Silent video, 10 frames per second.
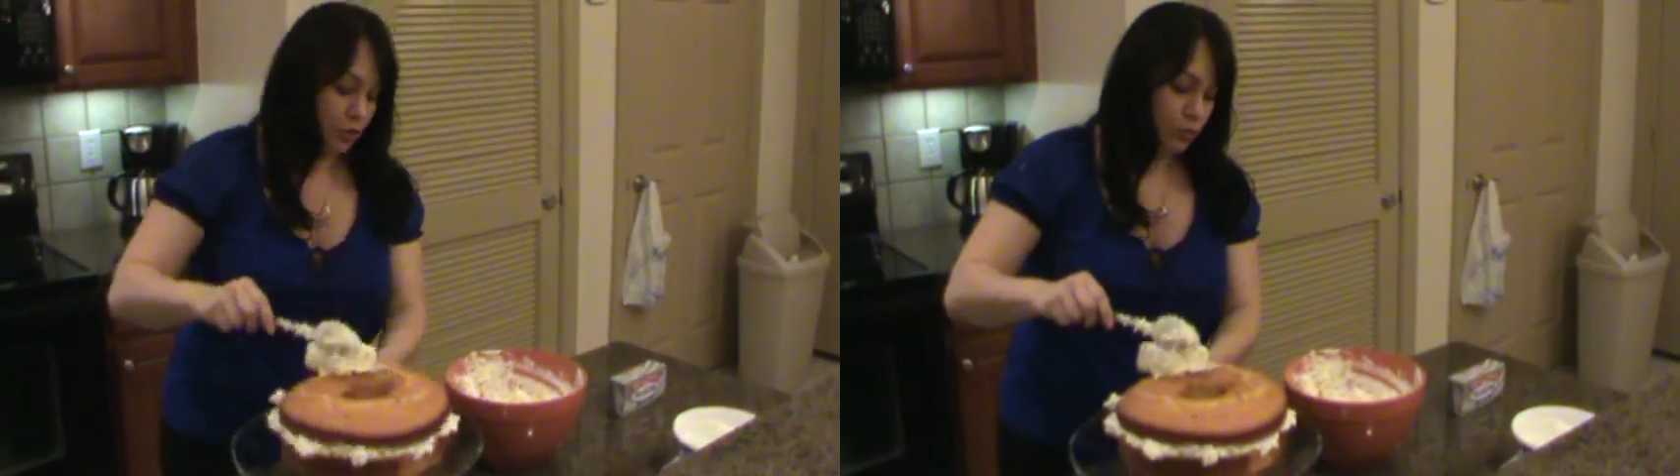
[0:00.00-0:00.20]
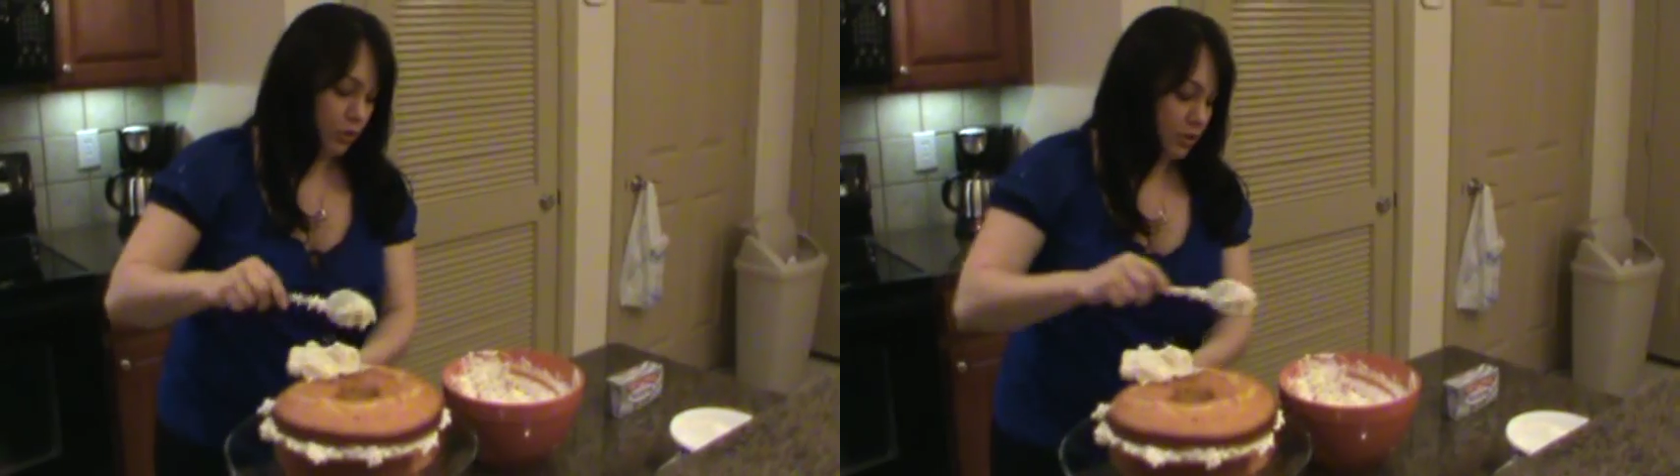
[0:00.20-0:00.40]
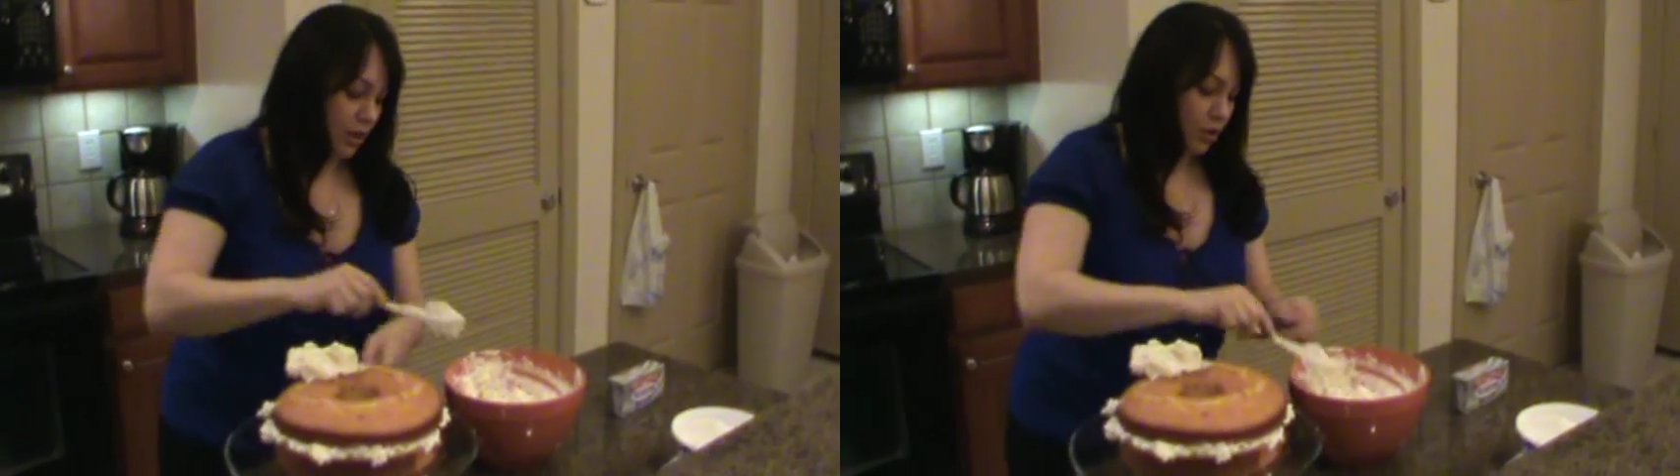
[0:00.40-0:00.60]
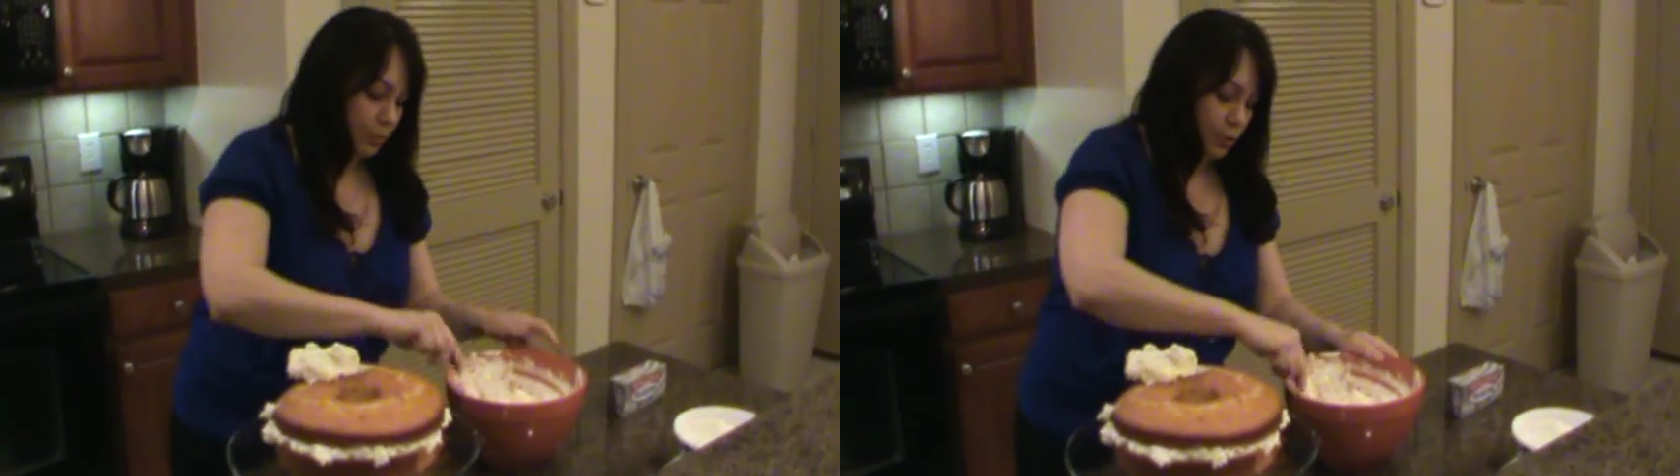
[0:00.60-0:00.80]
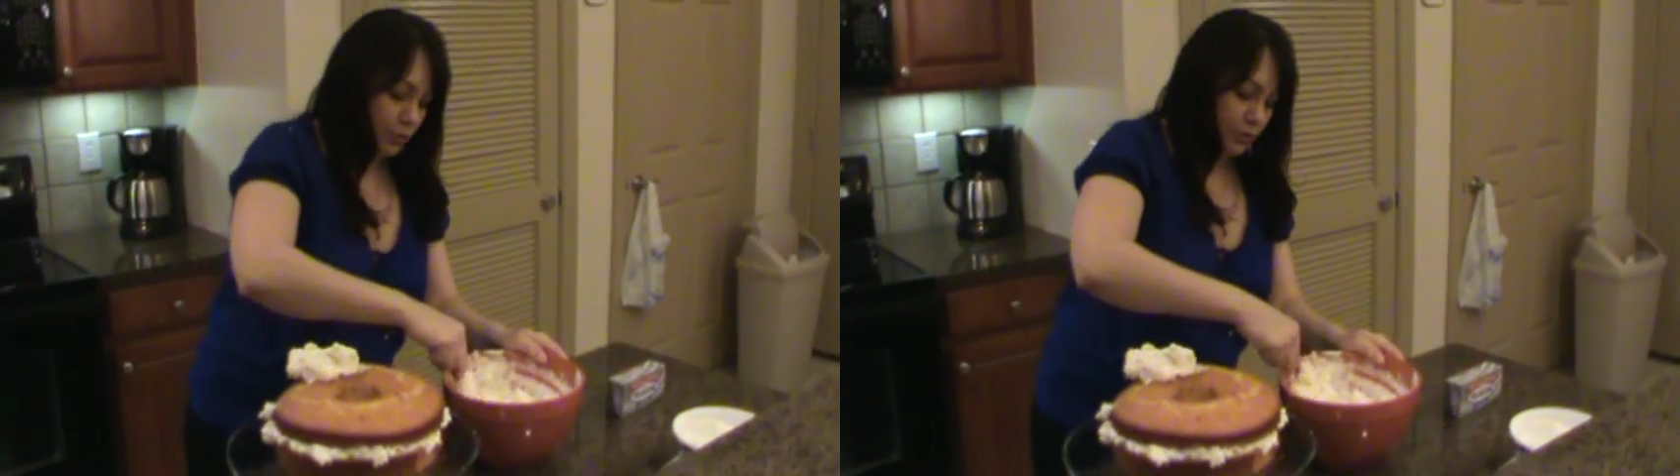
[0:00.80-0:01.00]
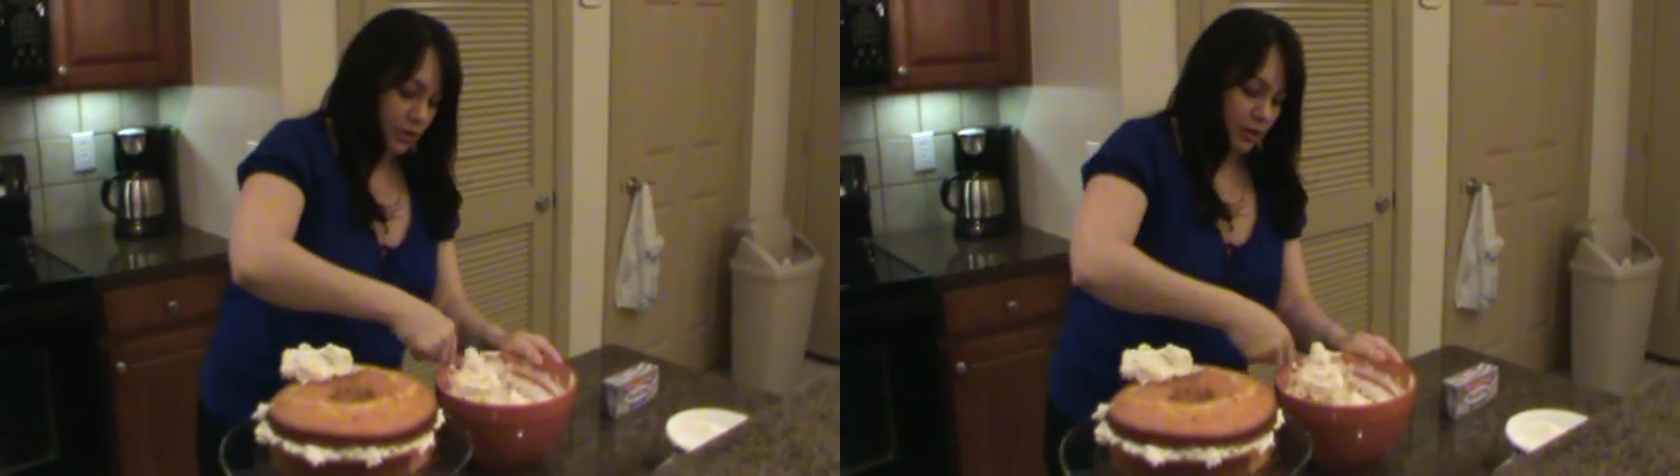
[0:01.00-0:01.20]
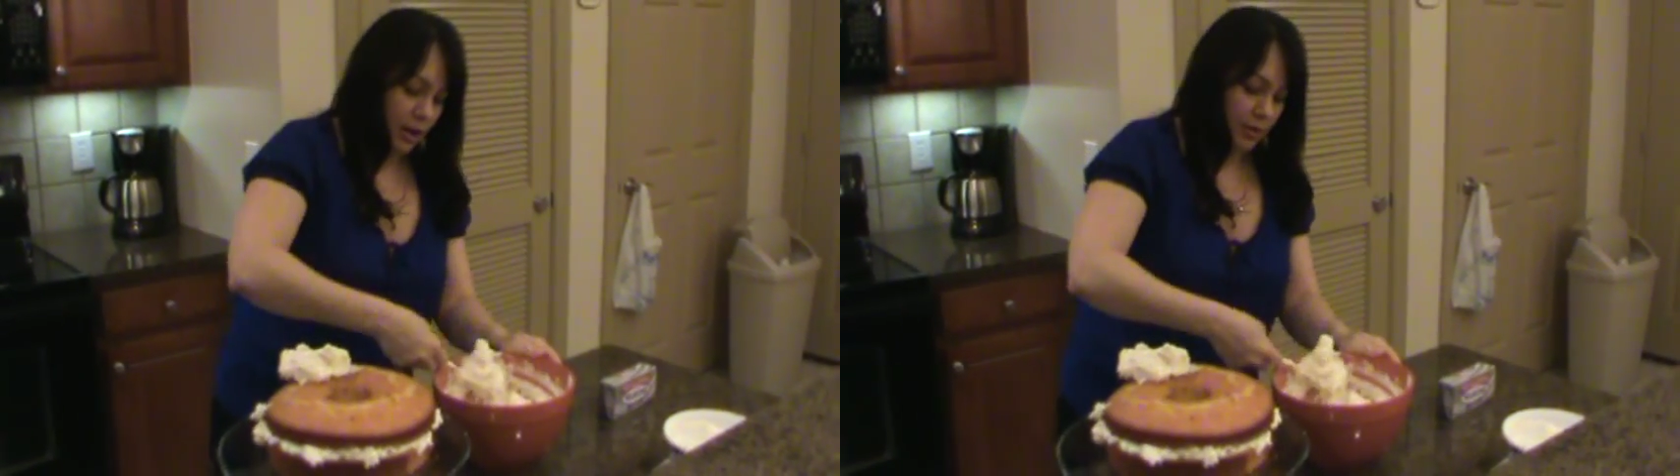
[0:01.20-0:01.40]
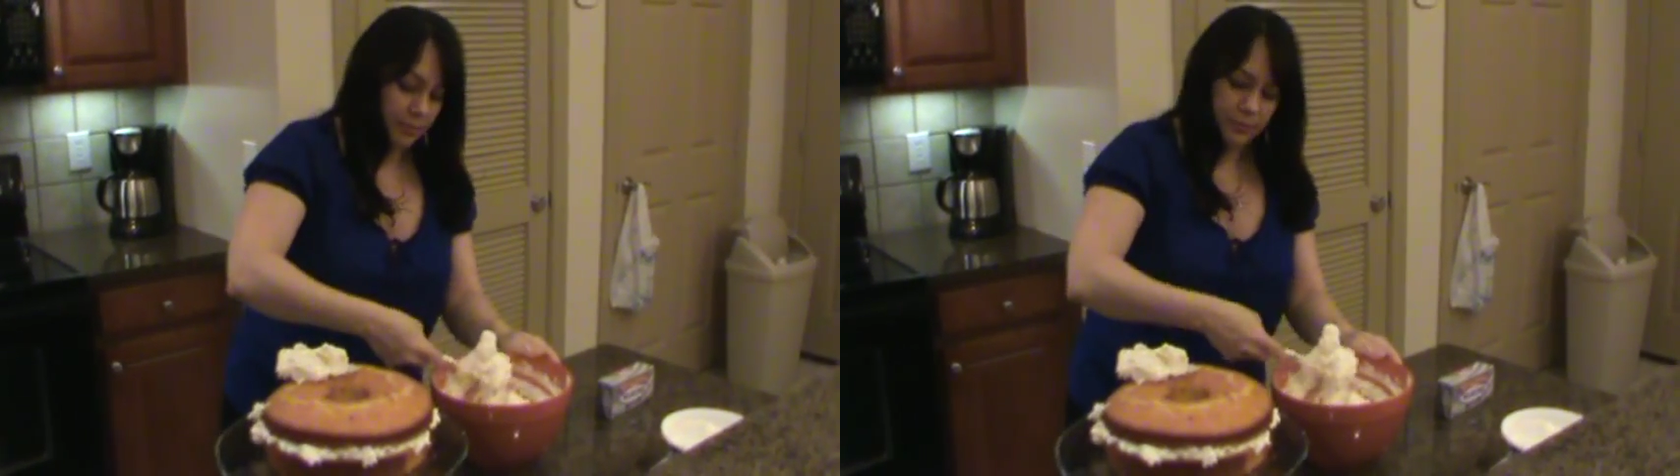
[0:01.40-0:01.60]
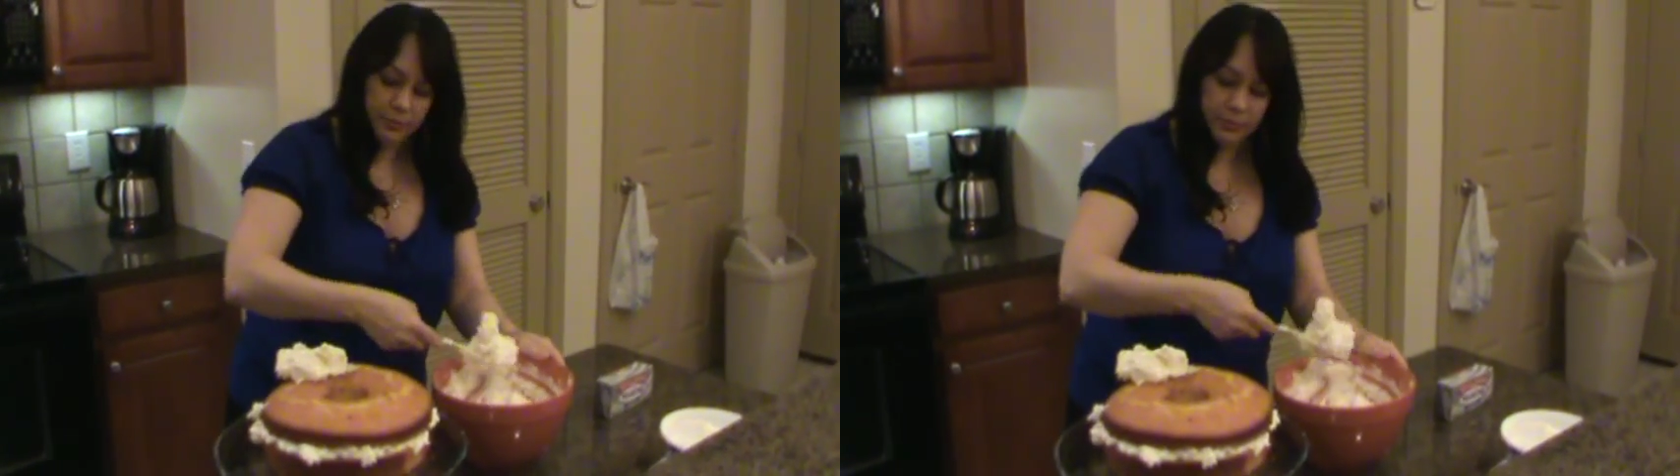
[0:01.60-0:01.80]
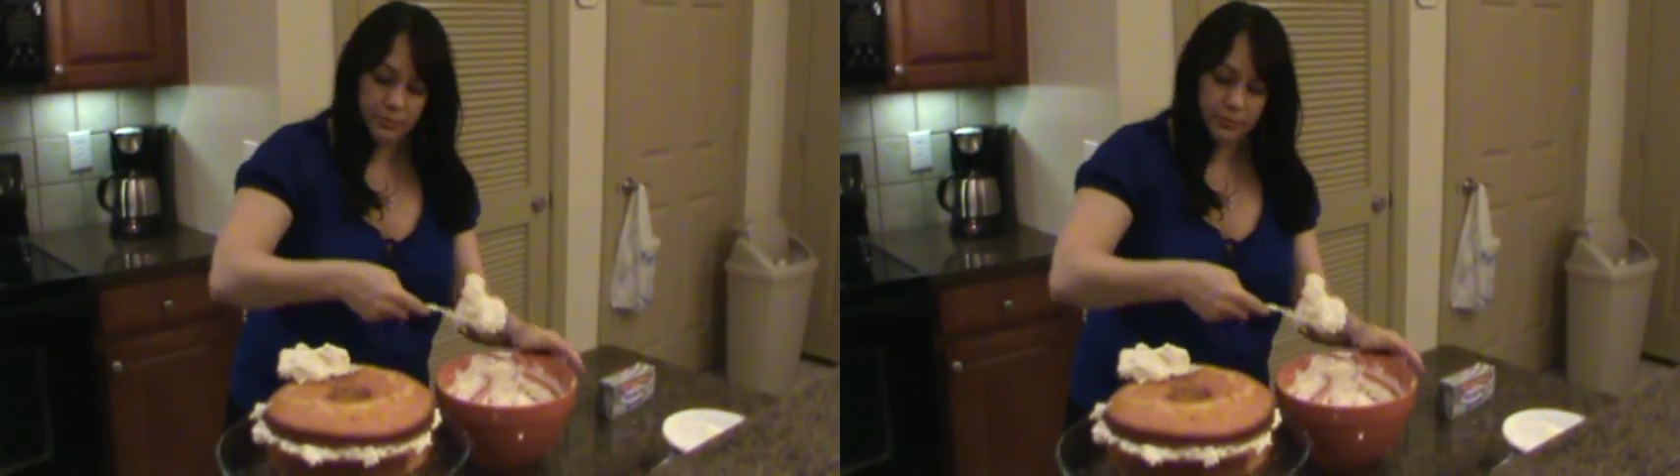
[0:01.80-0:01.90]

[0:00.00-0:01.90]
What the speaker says: just want to dollop it over the top.